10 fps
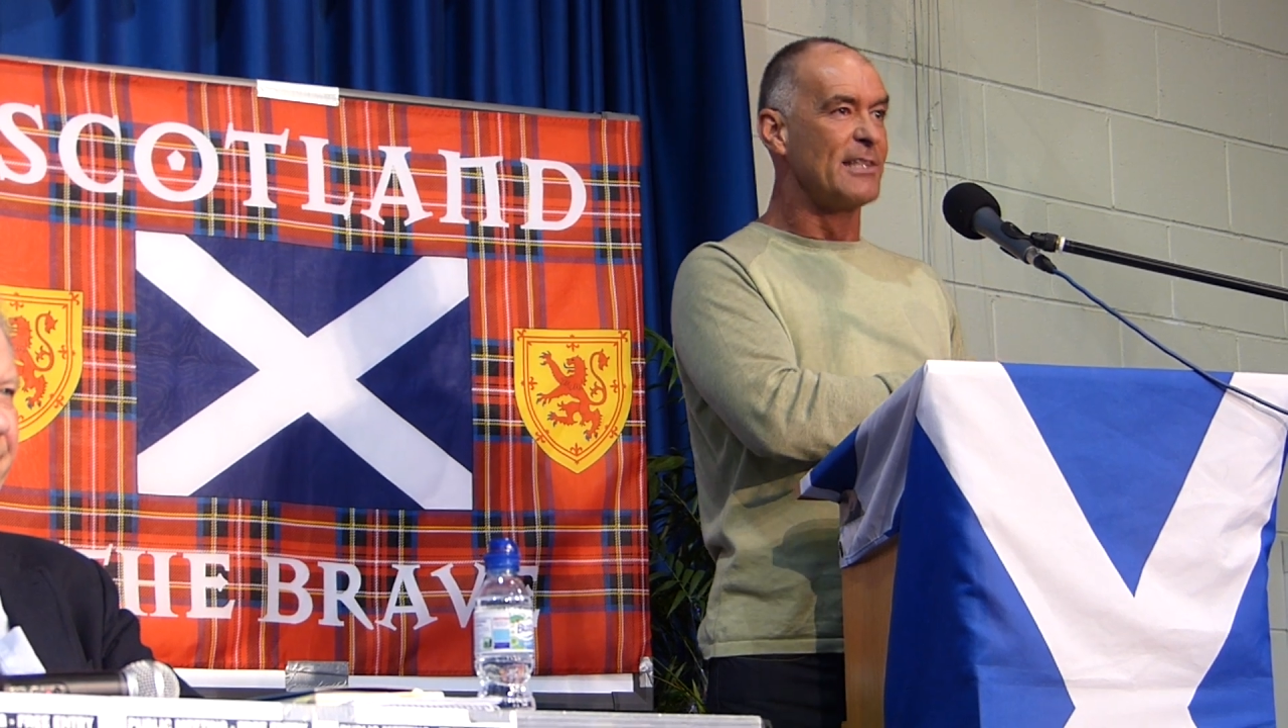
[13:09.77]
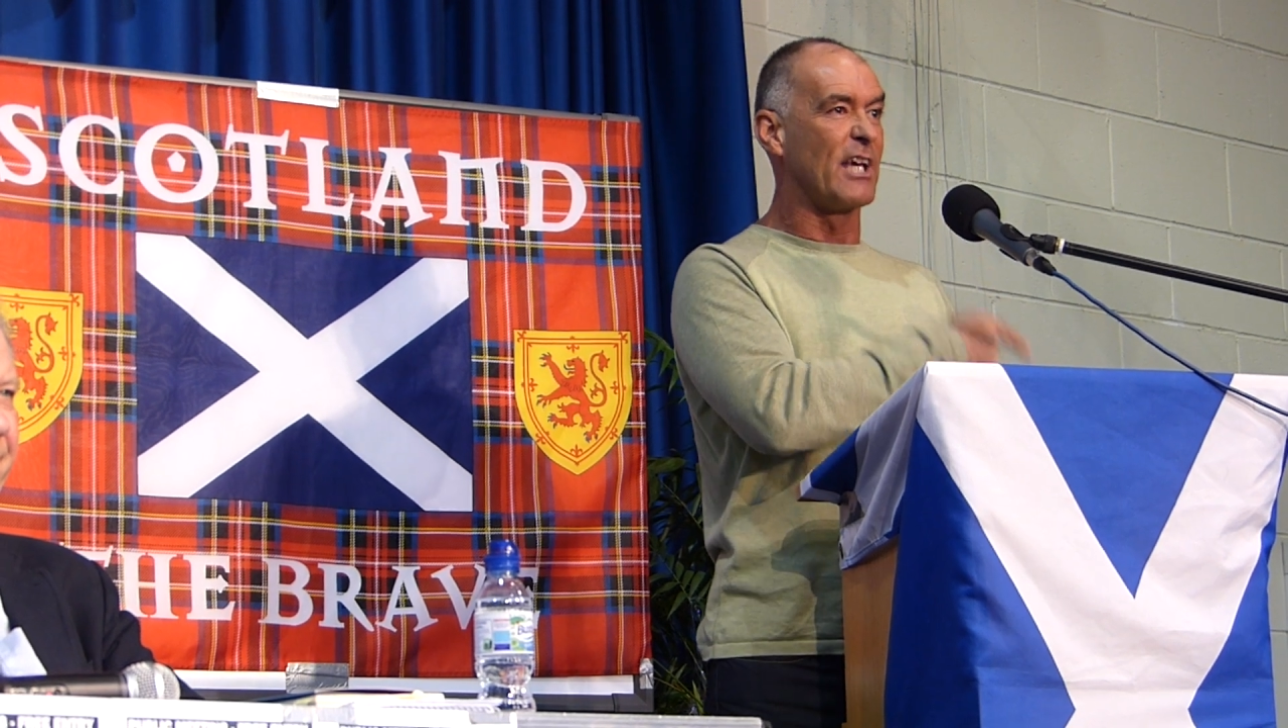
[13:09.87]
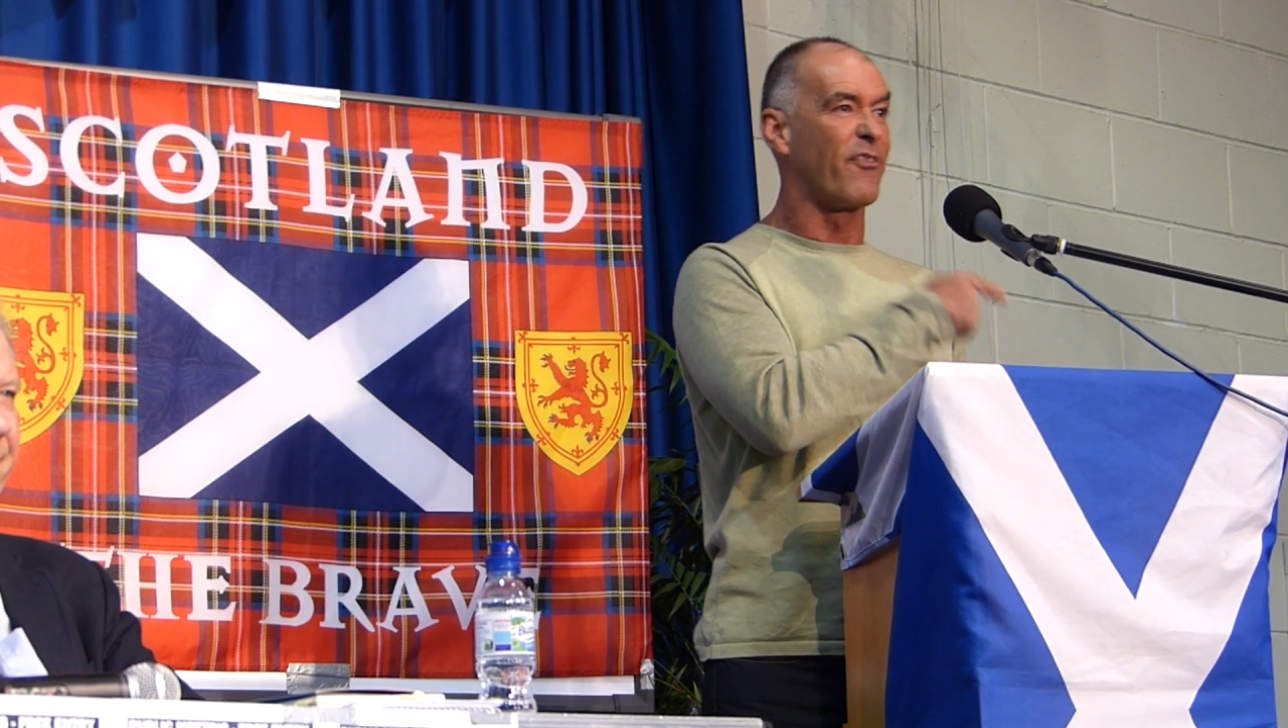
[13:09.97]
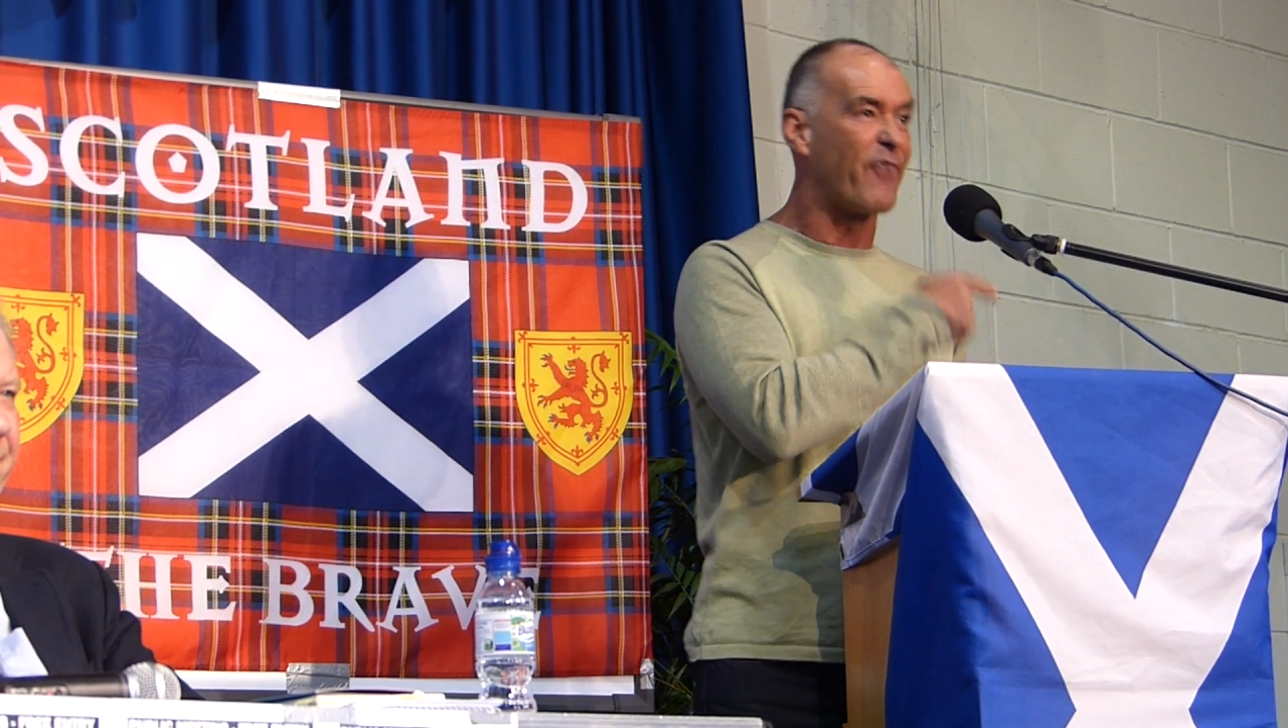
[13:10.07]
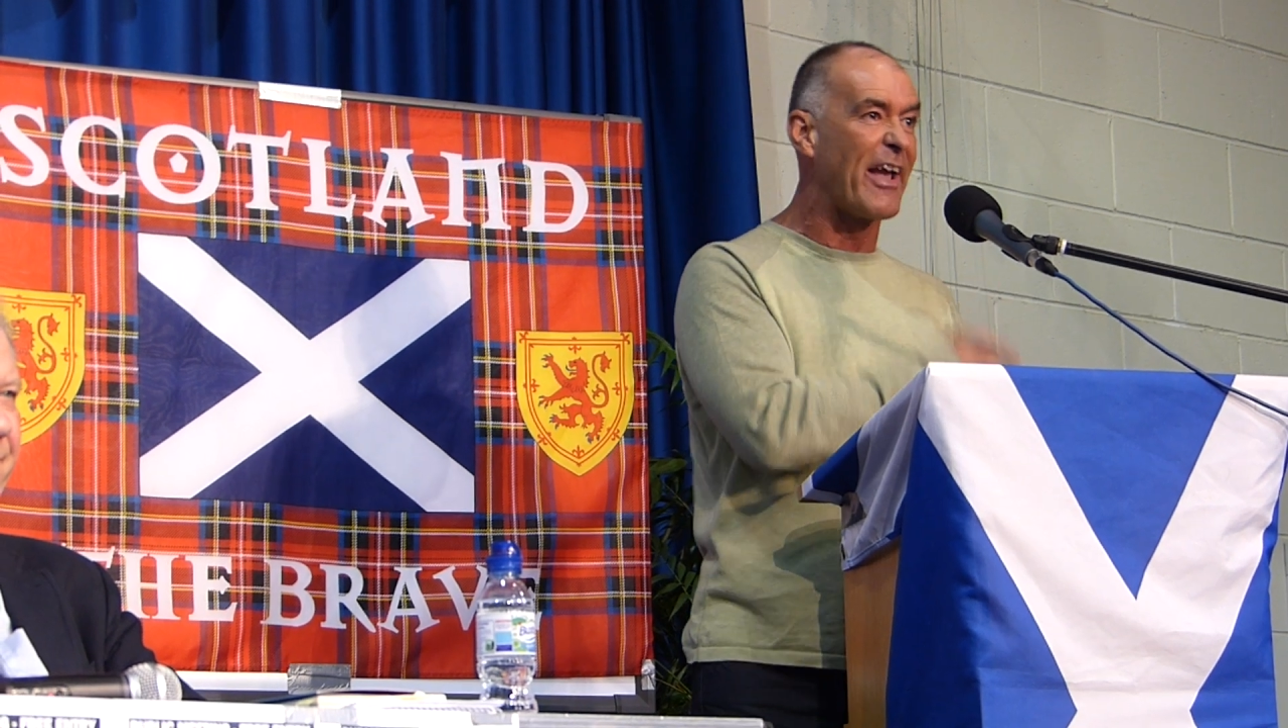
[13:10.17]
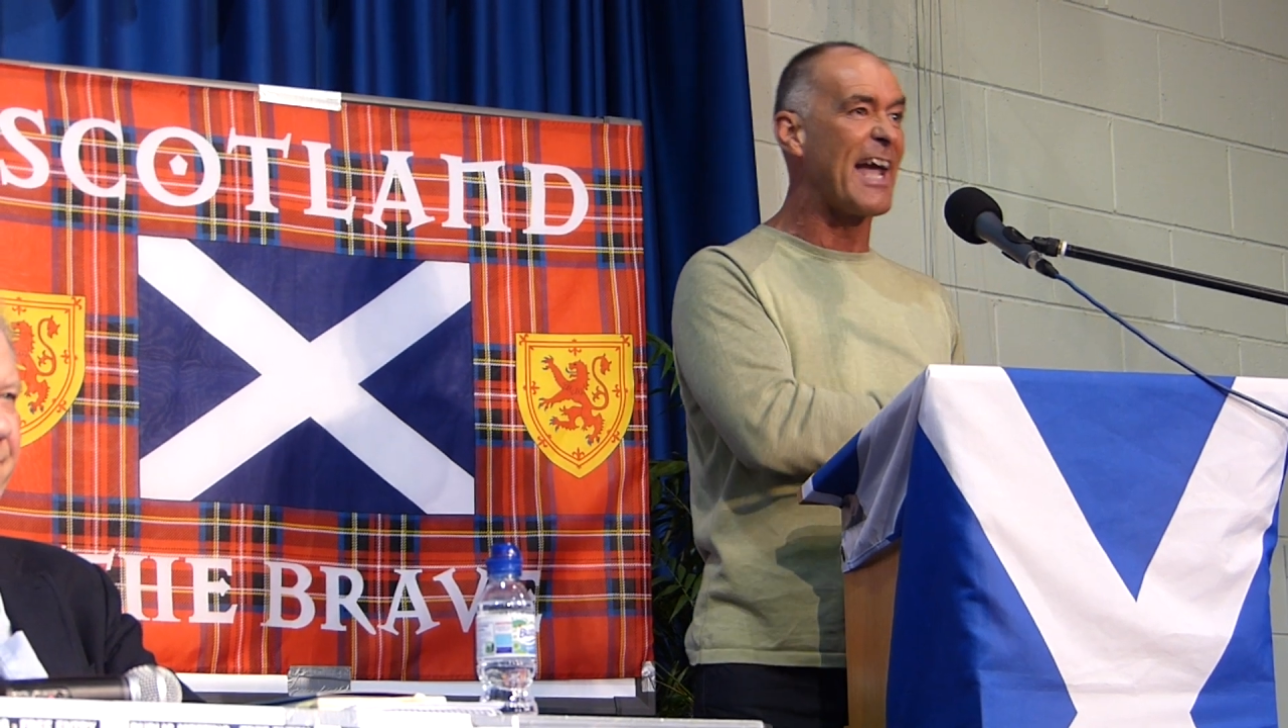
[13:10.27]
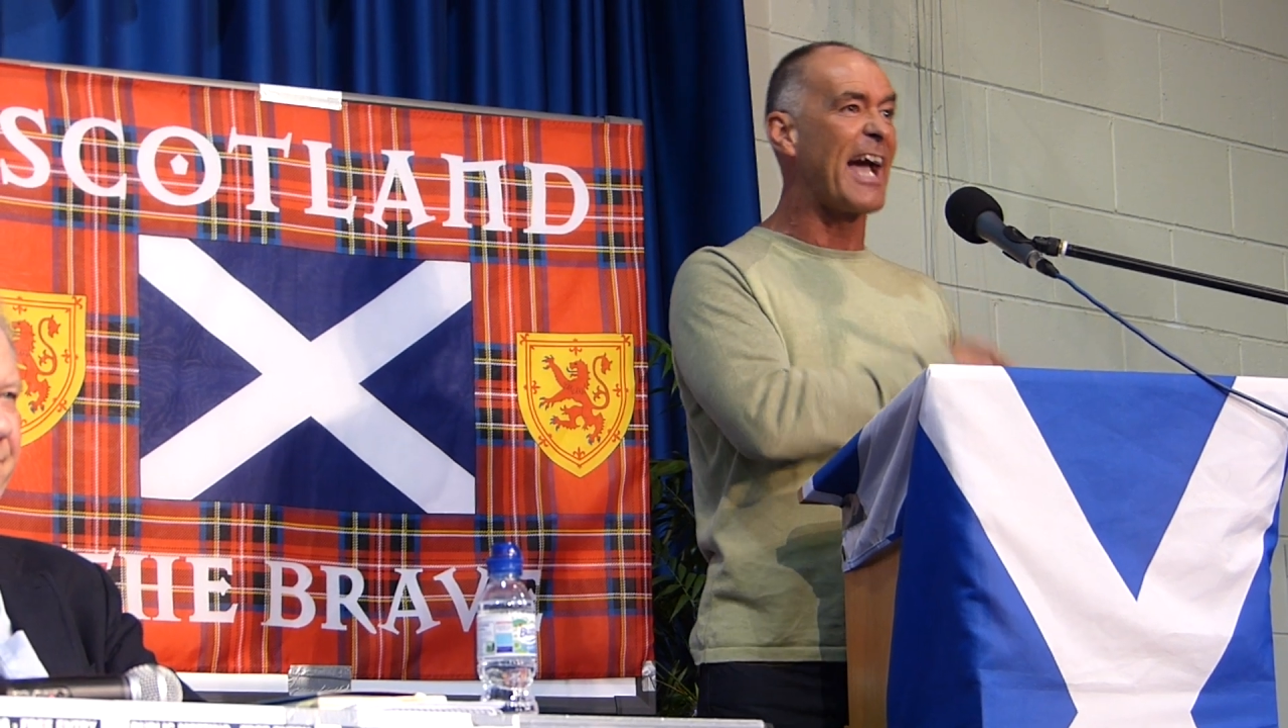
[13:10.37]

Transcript: to fight